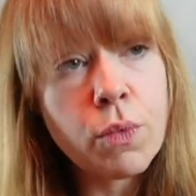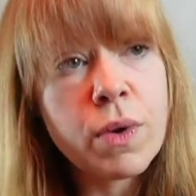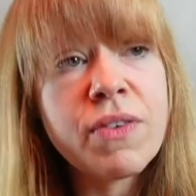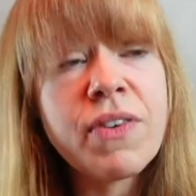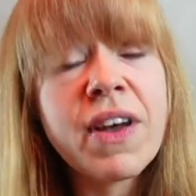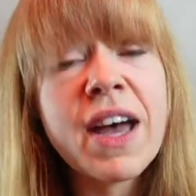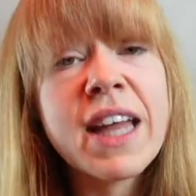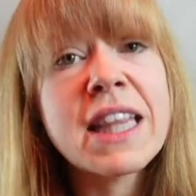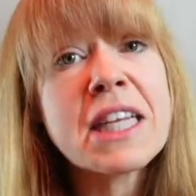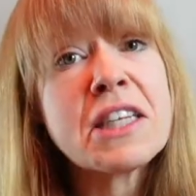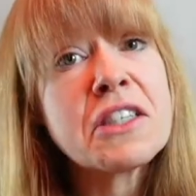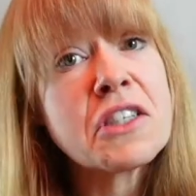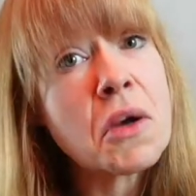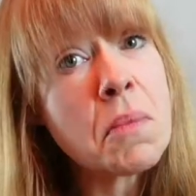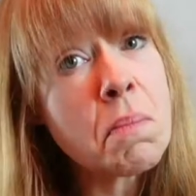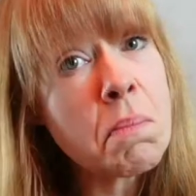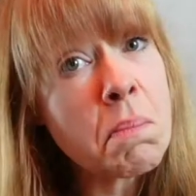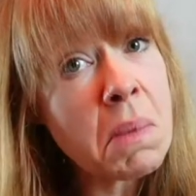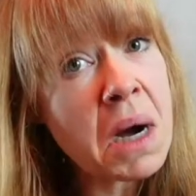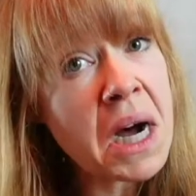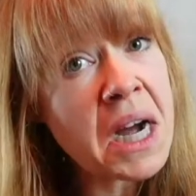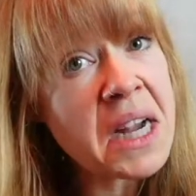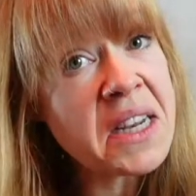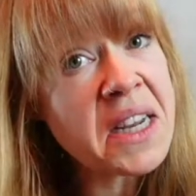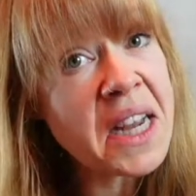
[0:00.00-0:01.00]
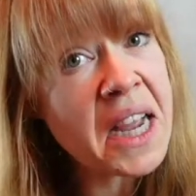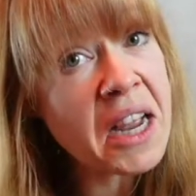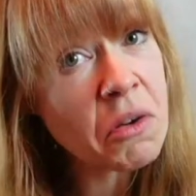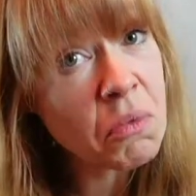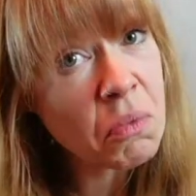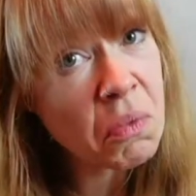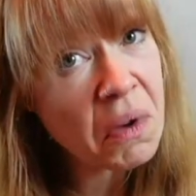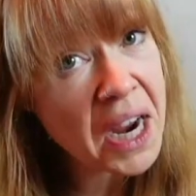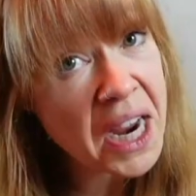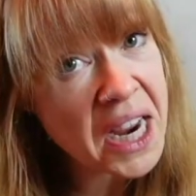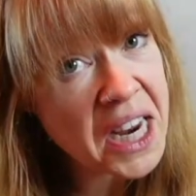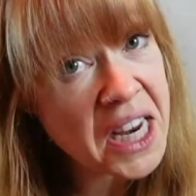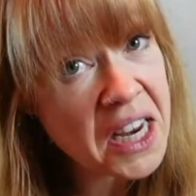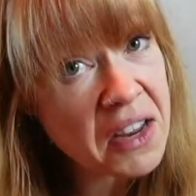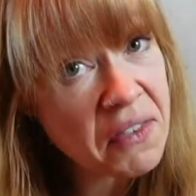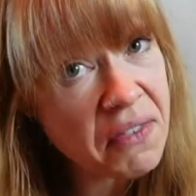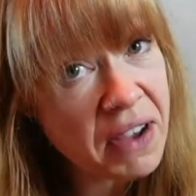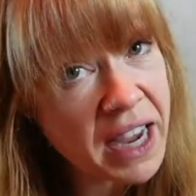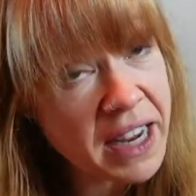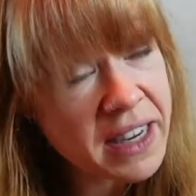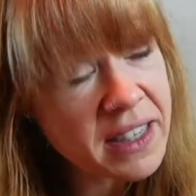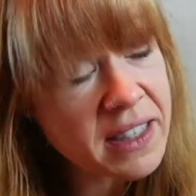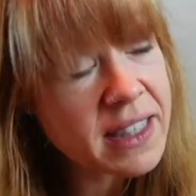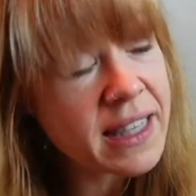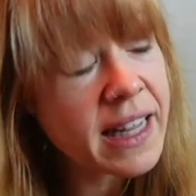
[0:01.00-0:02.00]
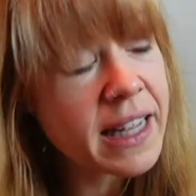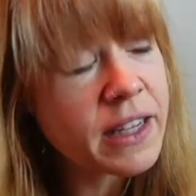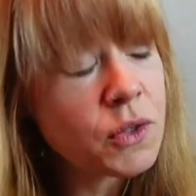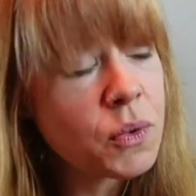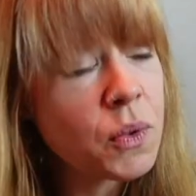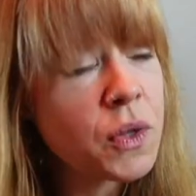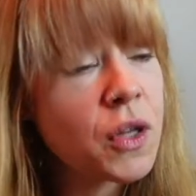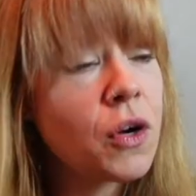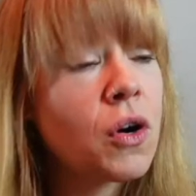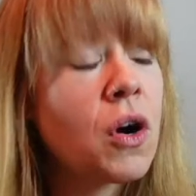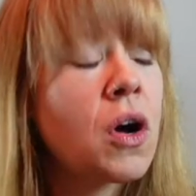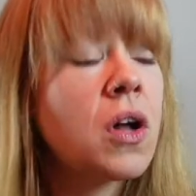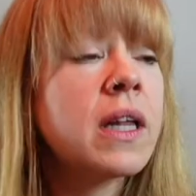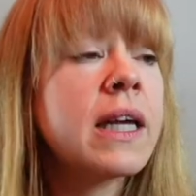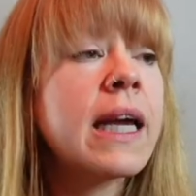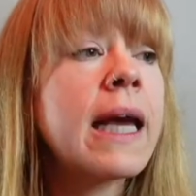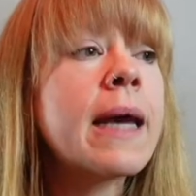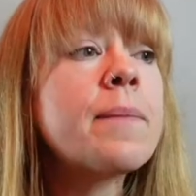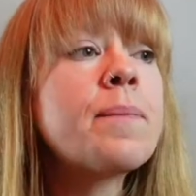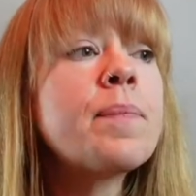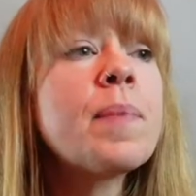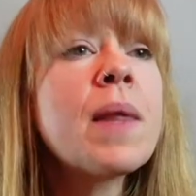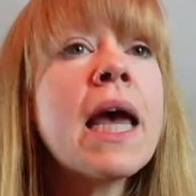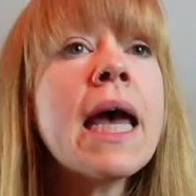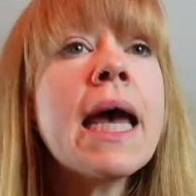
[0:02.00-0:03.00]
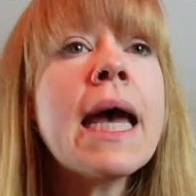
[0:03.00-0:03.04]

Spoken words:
We've had this mud and rain event, that's what they're calling it,